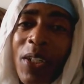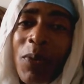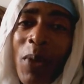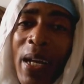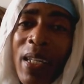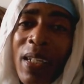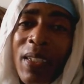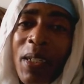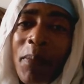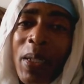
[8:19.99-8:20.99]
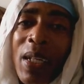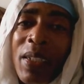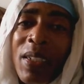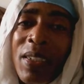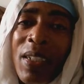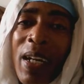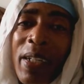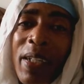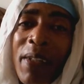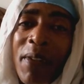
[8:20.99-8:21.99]
Why? because it
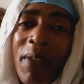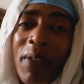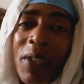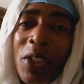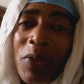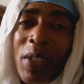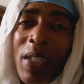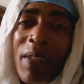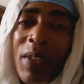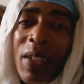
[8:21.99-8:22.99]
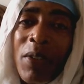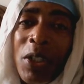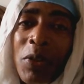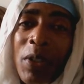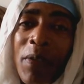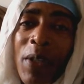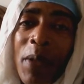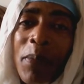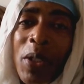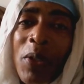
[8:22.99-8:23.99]
started the tree, evergreen tree,
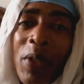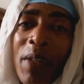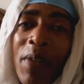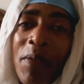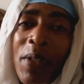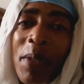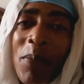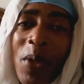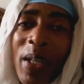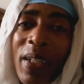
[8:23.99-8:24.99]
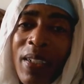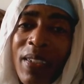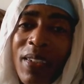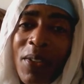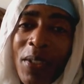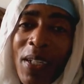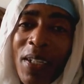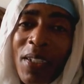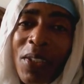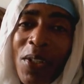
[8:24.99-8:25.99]
from the grave of Nimrod, okay,
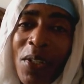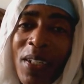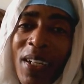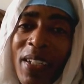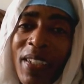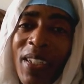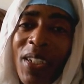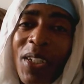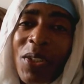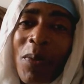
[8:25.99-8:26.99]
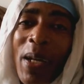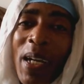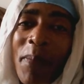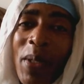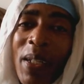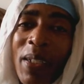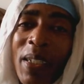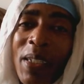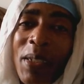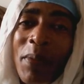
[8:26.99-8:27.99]
the sun god. So what happened?
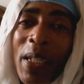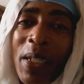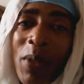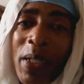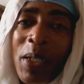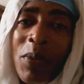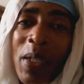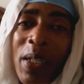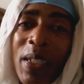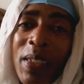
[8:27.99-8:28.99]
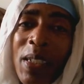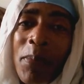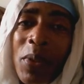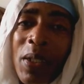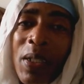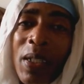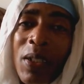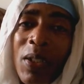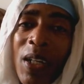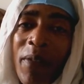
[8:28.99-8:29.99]
It's that's why they today they still put it
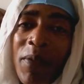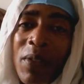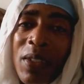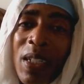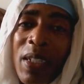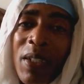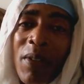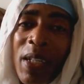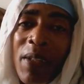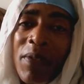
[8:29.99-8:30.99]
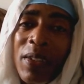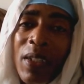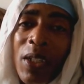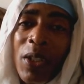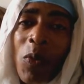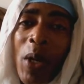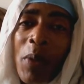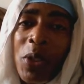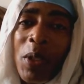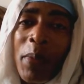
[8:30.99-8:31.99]
on coffins and graves. Now, why
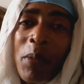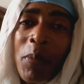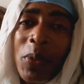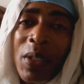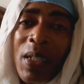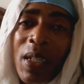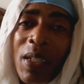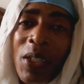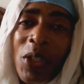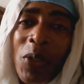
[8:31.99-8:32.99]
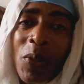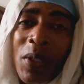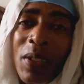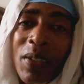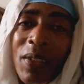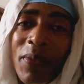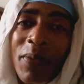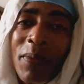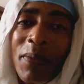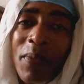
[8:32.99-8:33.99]
will somebody be putting that on their door?
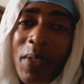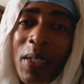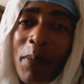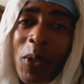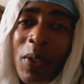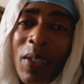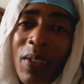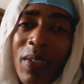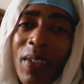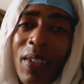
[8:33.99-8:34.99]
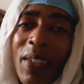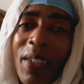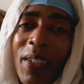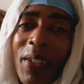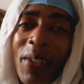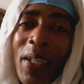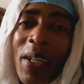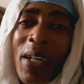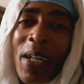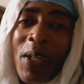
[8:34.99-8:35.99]
Think about it. They
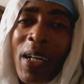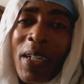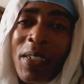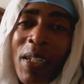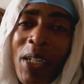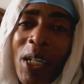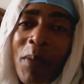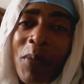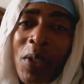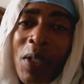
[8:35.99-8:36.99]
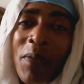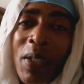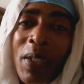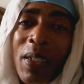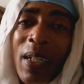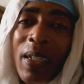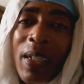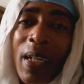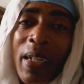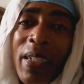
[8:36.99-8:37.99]
are actually observing
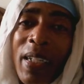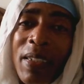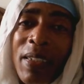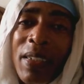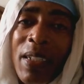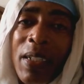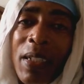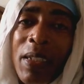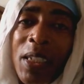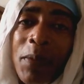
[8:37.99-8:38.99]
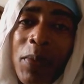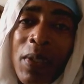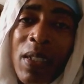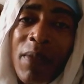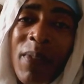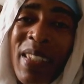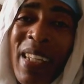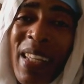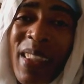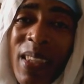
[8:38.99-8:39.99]
and entertaining the spirit of
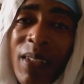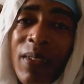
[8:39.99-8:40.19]
death.